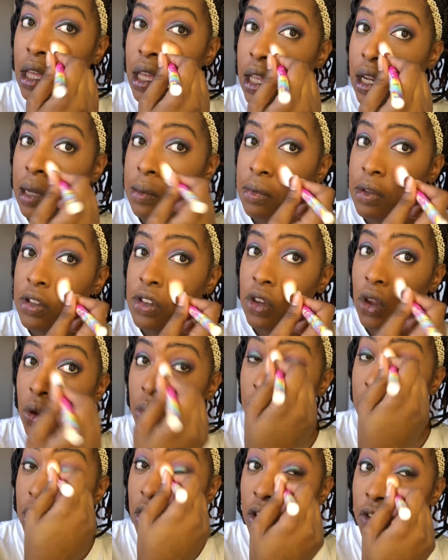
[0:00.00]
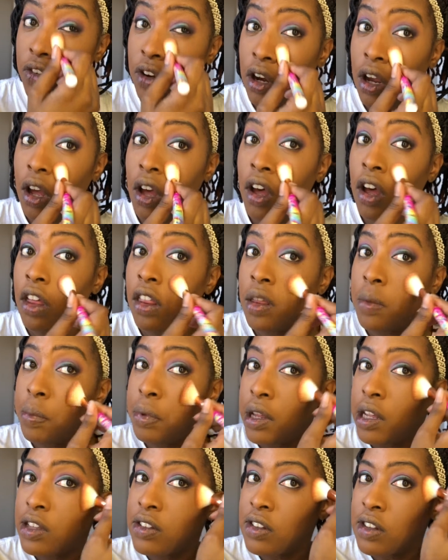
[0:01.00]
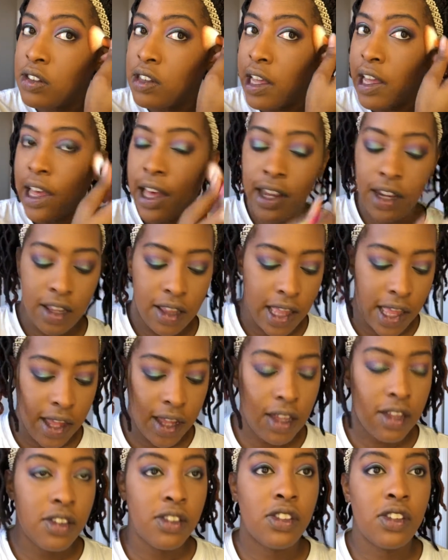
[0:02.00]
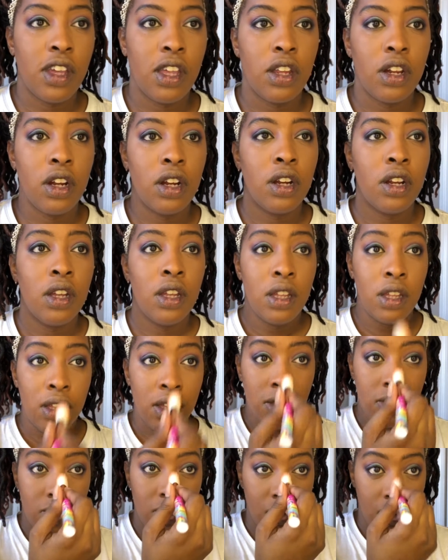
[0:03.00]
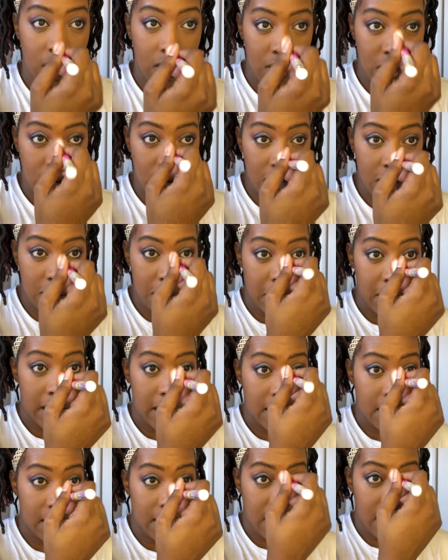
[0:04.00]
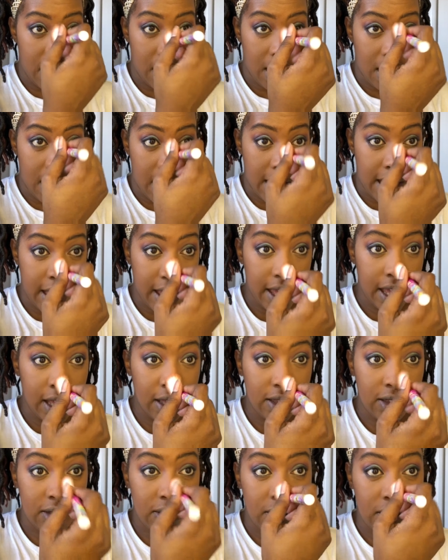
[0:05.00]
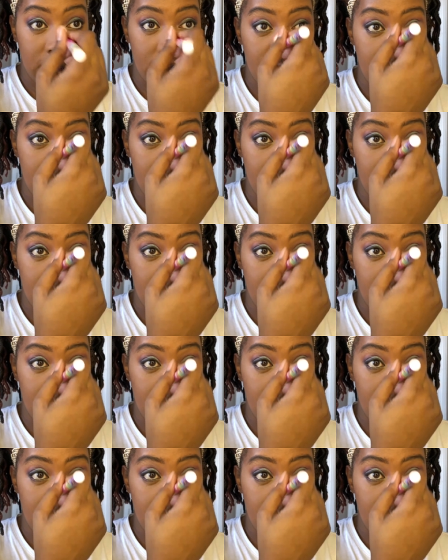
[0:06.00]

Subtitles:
And I'm just going over all the places I added that concealer. So underneath my eyes,